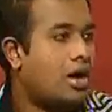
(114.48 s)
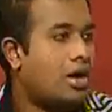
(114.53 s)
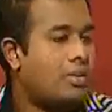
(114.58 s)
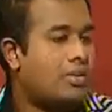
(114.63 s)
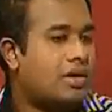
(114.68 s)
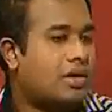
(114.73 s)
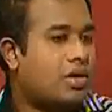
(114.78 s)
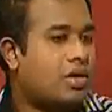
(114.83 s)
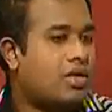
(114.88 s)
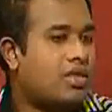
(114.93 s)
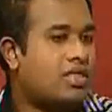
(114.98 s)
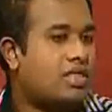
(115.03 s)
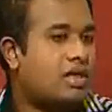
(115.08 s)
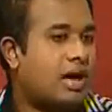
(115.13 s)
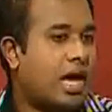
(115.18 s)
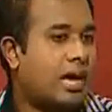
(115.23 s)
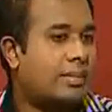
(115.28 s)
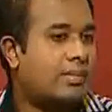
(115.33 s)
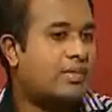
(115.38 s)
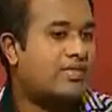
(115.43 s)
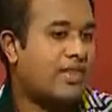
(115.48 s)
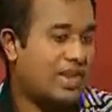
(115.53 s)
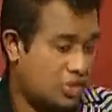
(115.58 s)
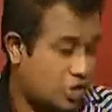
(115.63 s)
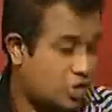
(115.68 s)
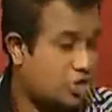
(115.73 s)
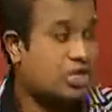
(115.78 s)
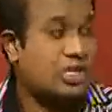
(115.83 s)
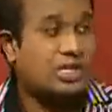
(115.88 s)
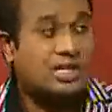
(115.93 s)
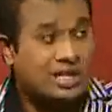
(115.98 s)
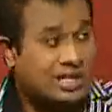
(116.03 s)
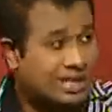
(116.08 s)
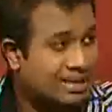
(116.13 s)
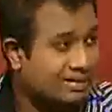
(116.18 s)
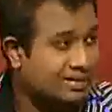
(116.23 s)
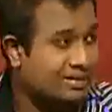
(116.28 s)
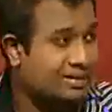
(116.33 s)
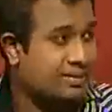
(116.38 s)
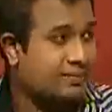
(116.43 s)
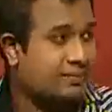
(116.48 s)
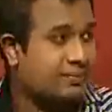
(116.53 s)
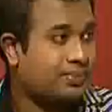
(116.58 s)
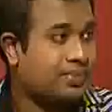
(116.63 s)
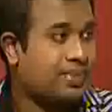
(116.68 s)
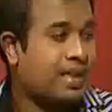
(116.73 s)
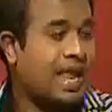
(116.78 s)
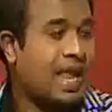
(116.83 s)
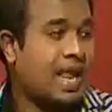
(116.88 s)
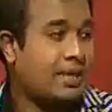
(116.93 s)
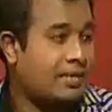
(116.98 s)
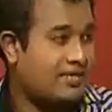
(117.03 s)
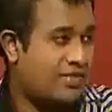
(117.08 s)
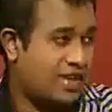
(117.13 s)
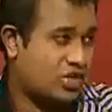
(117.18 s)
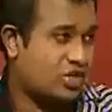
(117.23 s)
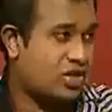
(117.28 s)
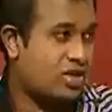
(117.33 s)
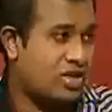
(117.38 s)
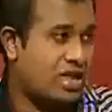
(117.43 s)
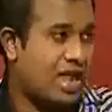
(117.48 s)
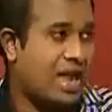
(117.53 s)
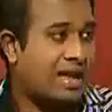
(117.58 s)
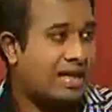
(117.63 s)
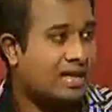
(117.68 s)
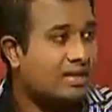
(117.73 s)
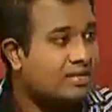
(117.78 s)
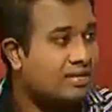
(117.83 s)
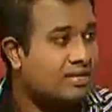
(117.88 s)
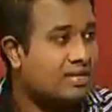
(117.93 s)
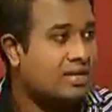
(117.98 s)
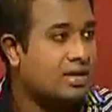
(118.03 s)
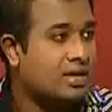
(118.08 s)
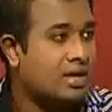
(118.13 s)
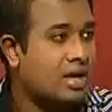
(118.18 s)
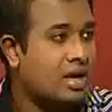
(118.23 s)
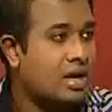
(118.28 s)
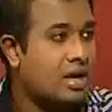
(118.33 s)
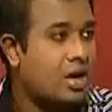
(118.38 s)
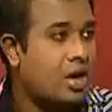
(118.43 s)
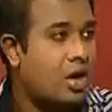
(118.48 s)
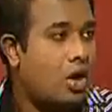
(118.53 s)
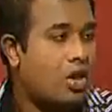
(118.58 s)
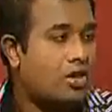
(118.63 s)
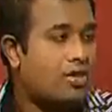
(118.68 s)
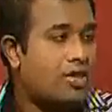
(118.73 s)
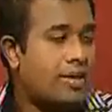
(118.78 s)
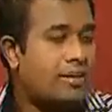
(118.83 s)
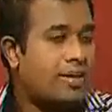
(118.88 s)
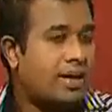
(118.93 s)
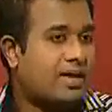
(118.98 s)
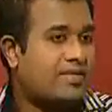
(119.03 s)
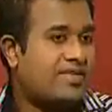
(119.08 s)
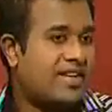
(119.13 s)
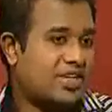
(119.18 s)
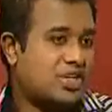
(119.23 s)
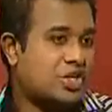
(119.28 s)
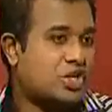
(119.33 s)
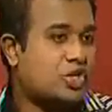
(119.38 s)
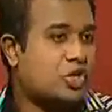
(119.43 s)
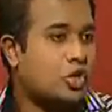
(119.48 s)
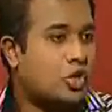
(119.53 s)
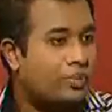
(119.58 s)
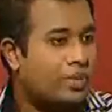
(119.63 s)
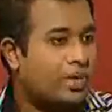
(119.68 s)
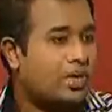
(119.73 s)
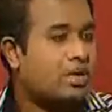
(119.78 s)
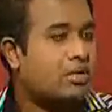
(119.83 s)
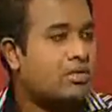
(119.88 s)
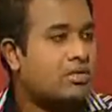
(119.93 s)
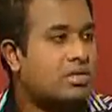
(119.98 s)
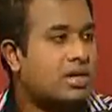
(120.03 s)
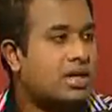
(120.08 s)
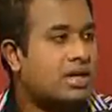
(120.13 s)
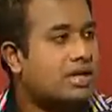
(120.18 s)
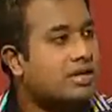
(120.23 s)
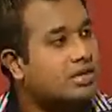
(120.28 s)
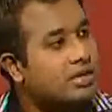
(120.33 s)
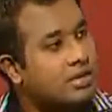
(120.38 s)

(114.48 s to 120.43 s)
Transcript: because I'm a fashion journalist and I'm a fashion stylist. Also, I'm like a fashion show producer in